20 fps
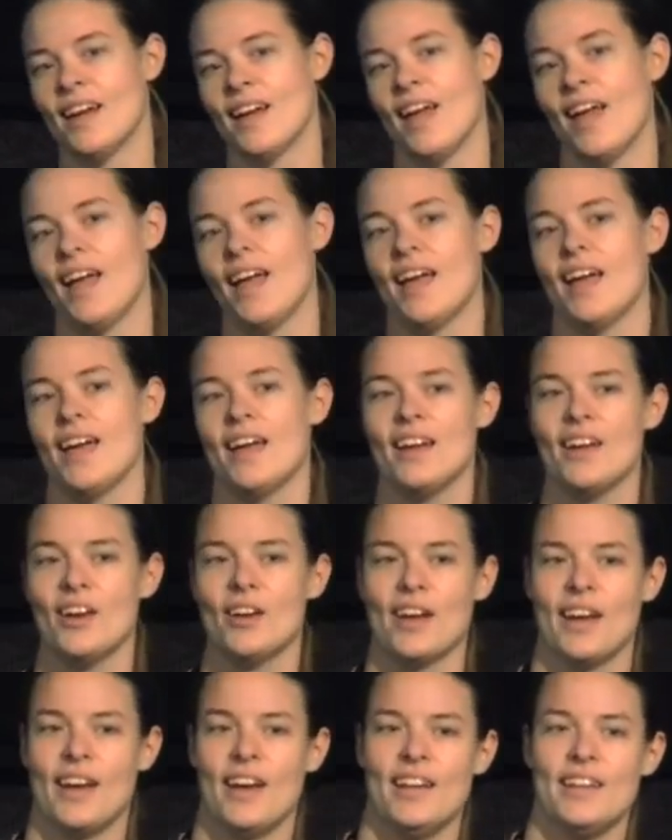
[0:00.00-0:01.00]
And
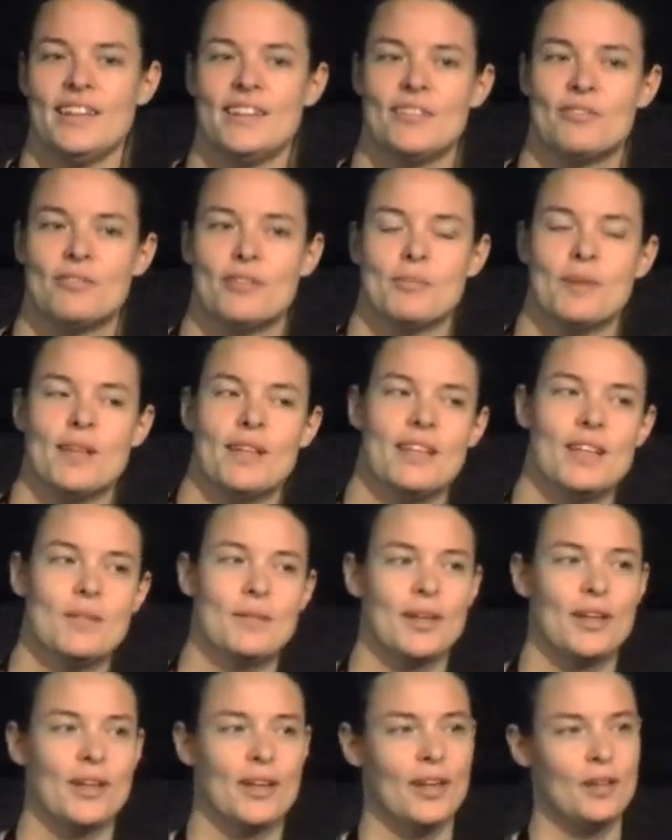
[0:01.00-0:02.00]
okay, for a bit of
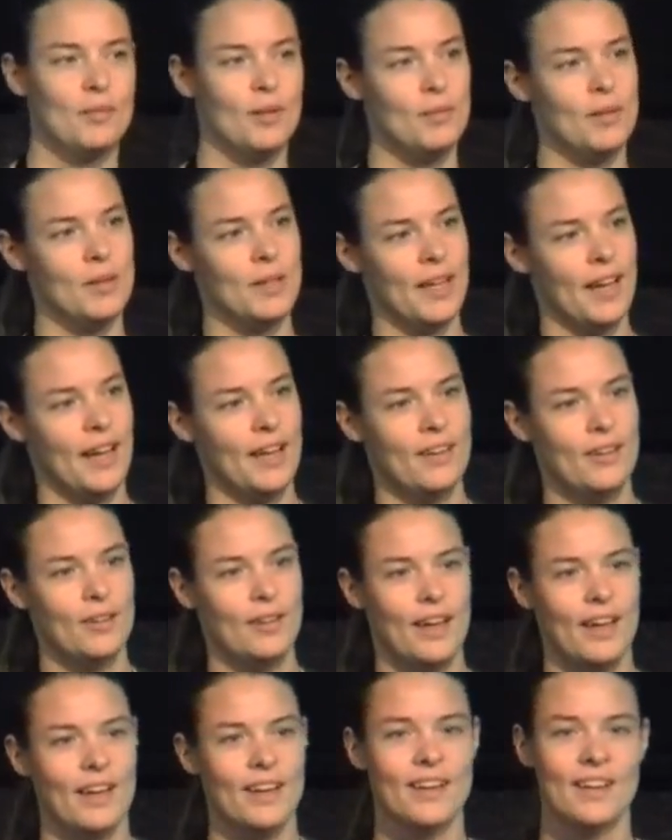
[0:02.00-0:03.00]
demo code, maybe you can
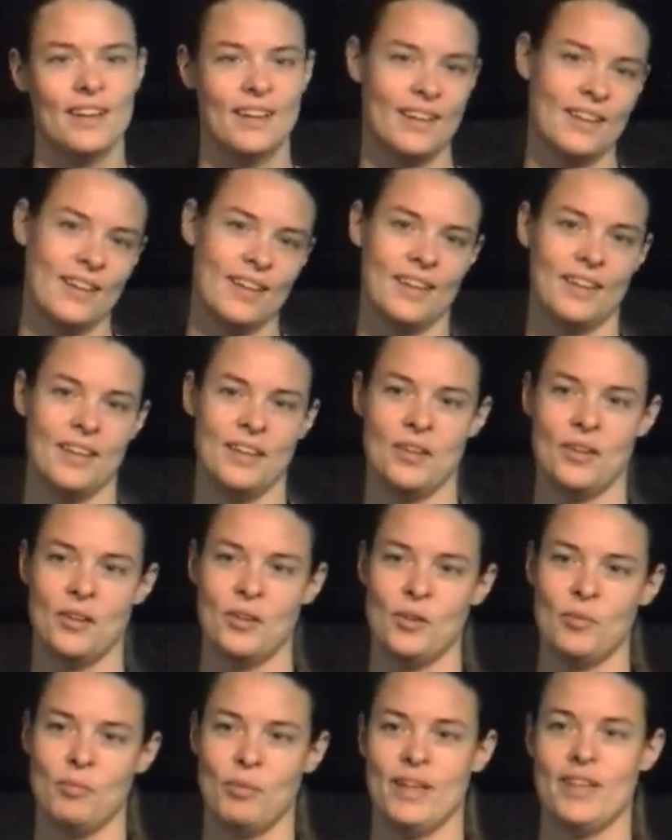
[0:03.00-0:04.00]
do that,
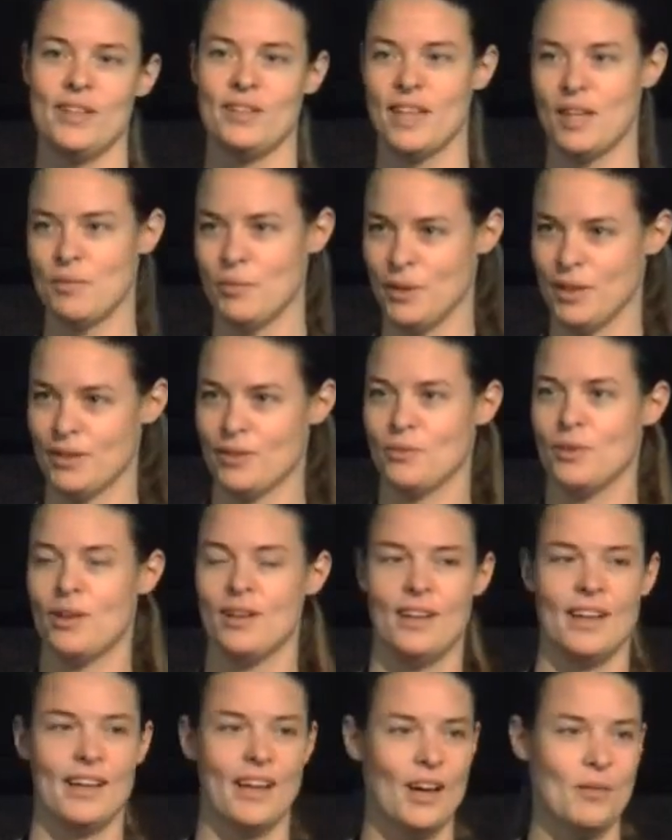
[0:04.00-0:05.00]
but you're demoing to
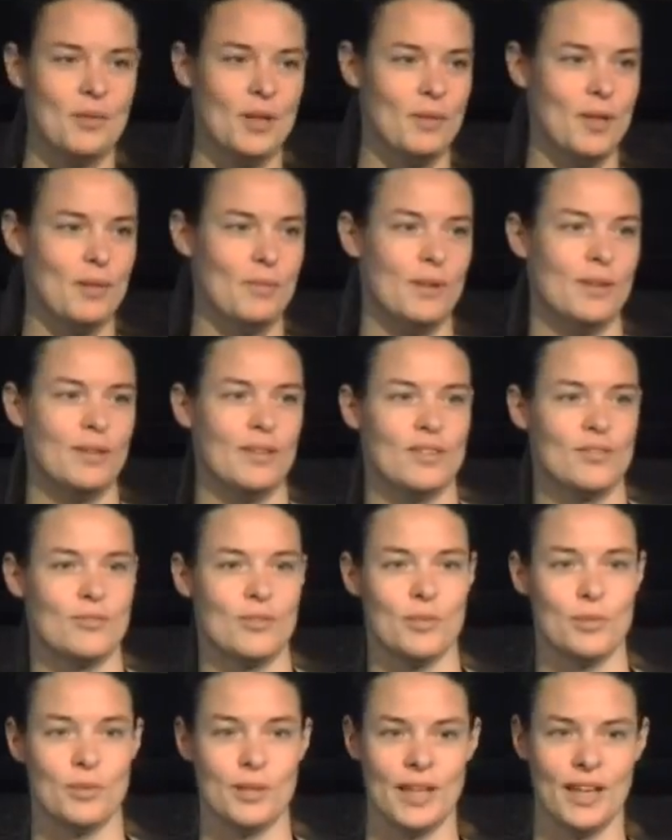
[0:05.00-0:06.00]
what? Like how many people in
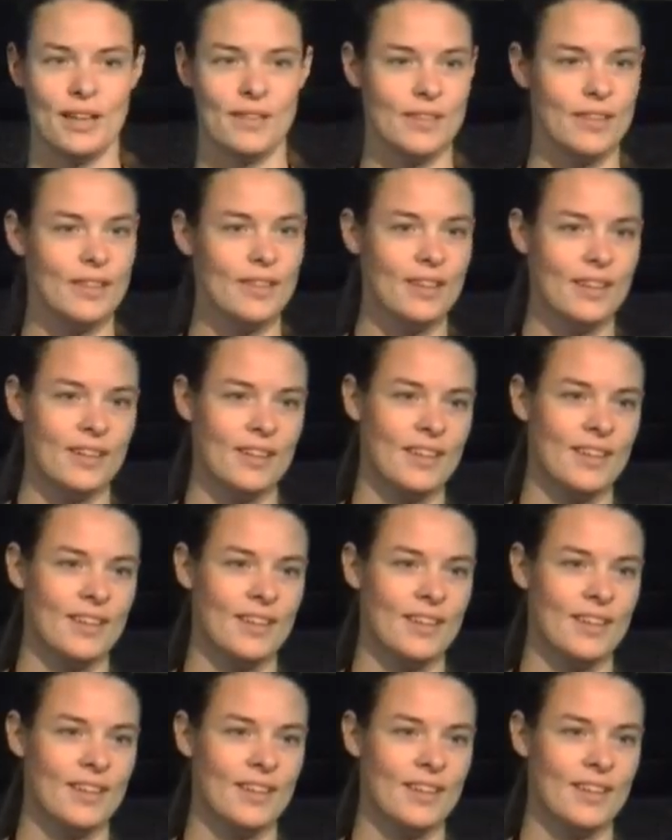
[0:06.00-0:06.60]
this room? 300?